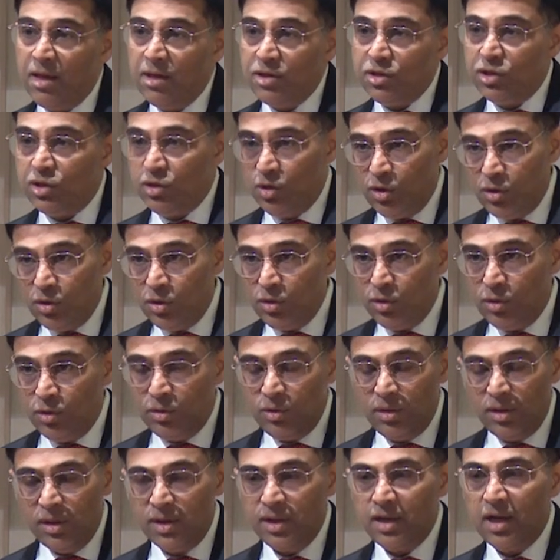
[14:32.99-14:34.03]

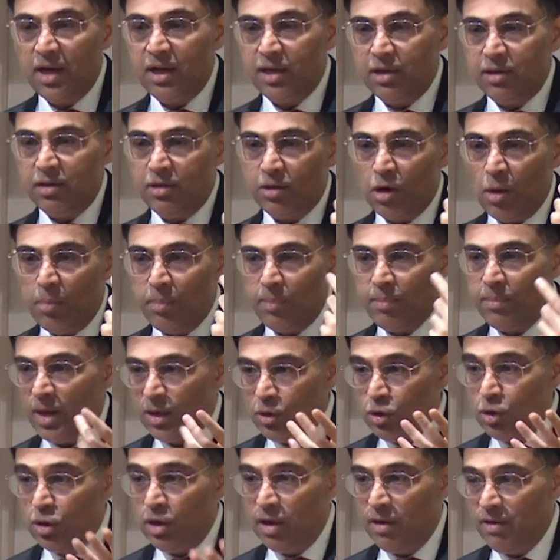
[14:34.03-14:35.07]
So a
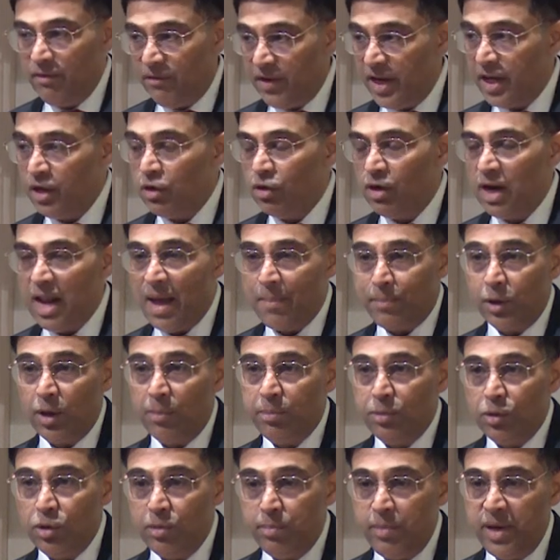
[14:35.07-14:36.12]
very good
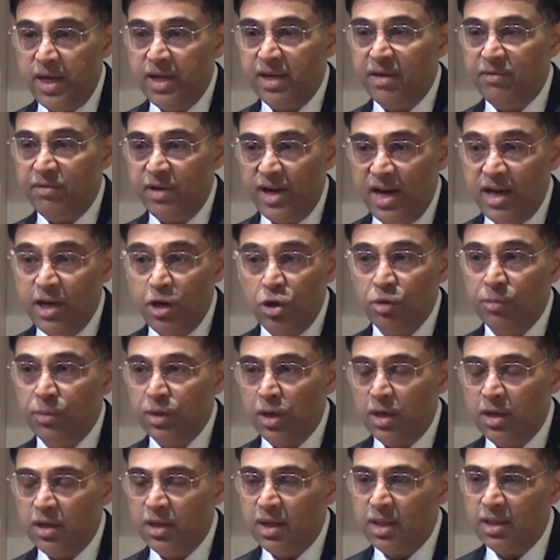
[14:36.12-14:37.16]
laptop could beat any
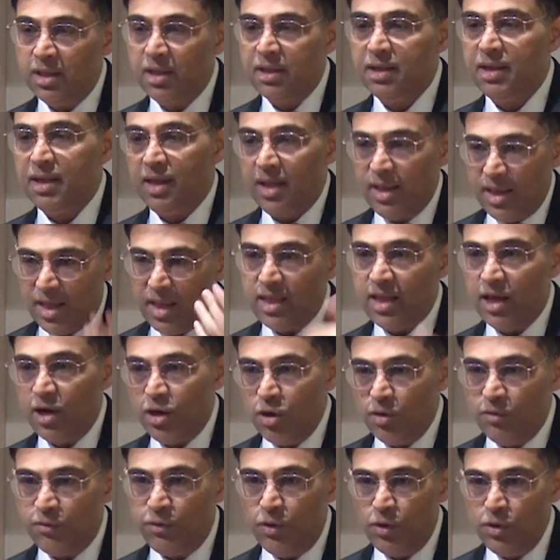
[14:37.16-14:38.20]
human on Earth, and then
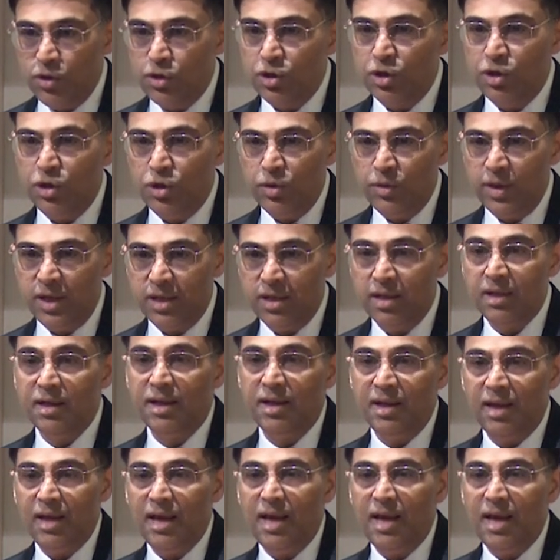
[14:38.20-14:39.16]
your phone could do it,